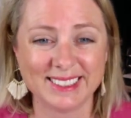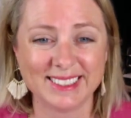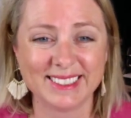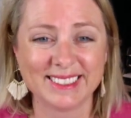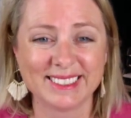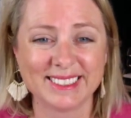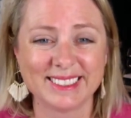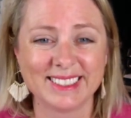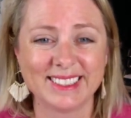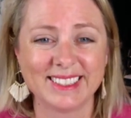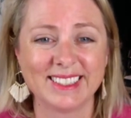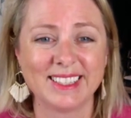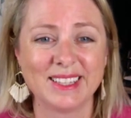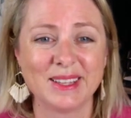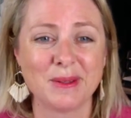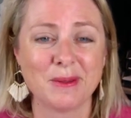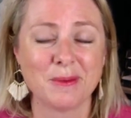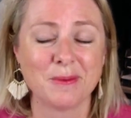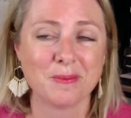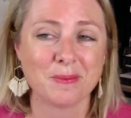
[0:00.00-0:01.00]

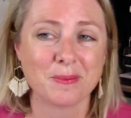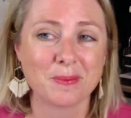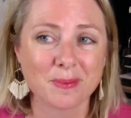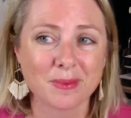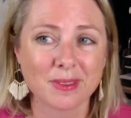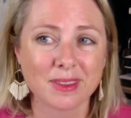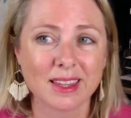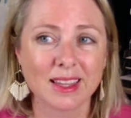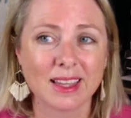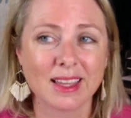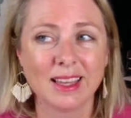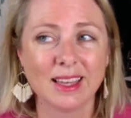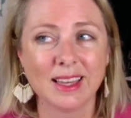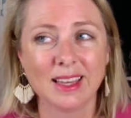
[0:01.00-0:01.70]
Nobody speaks.